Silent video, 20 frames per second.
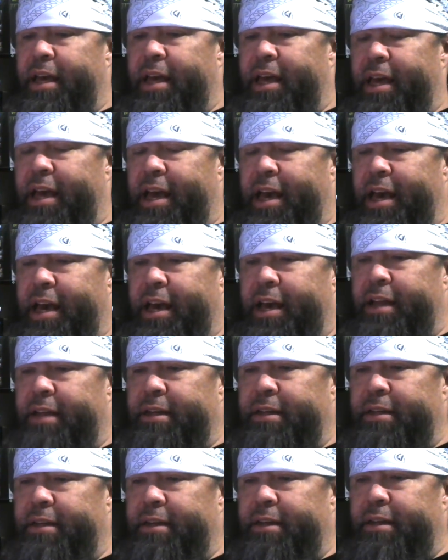
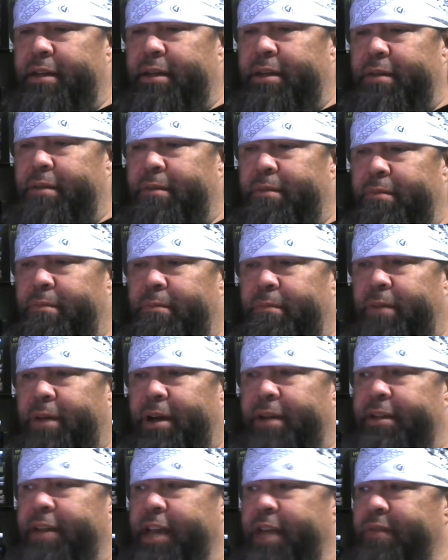And
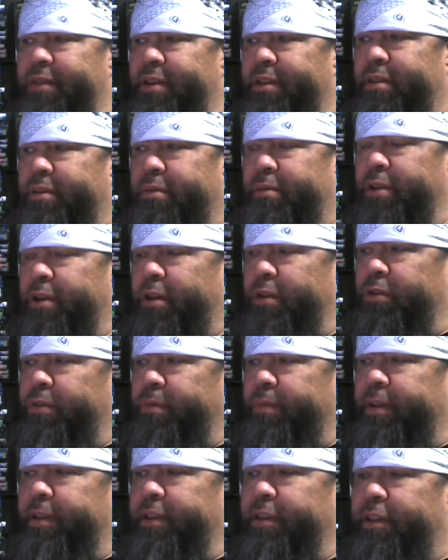while David's, they're
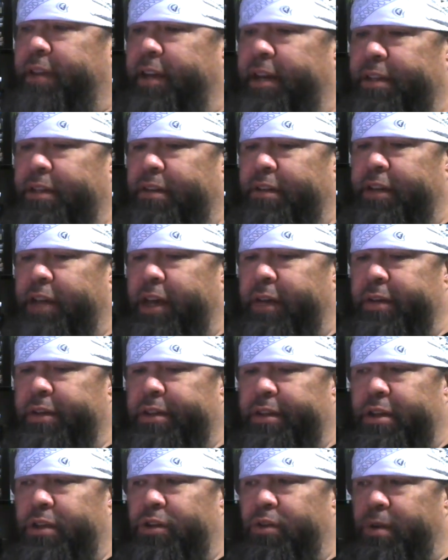doing run these tests on David,
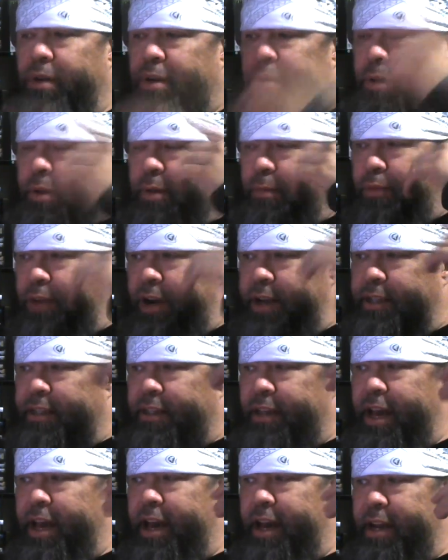so they're doing a brain
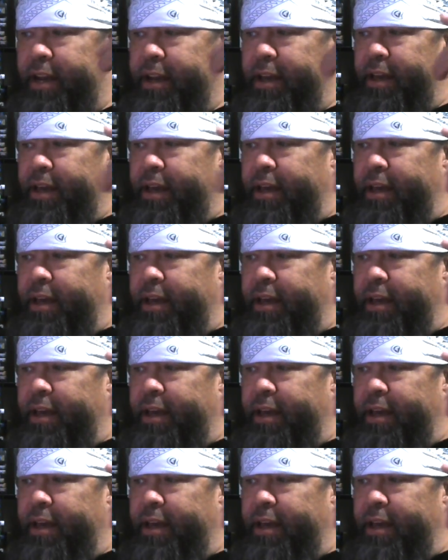scan.